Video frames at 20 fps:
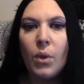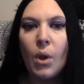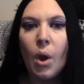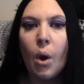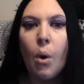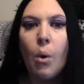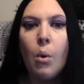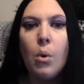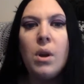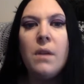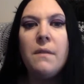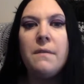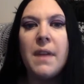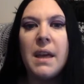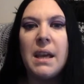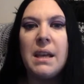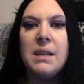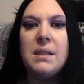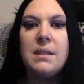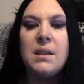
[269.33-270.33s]
All of
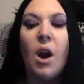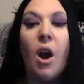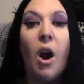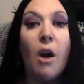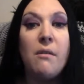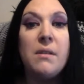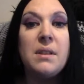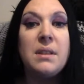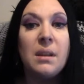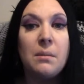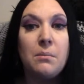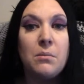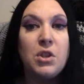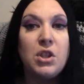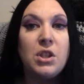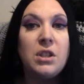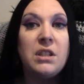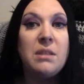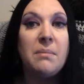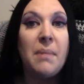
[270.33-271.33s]
these are
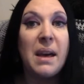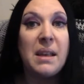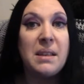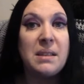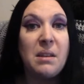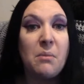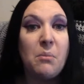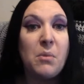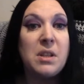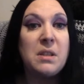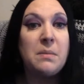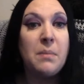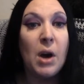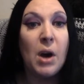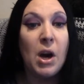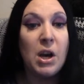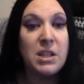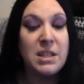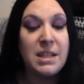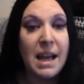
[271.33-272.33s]
assumptions about someone's
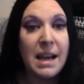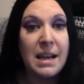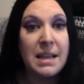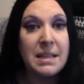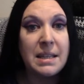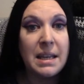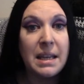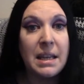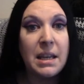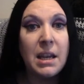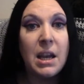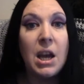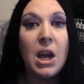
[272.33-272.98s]
personality,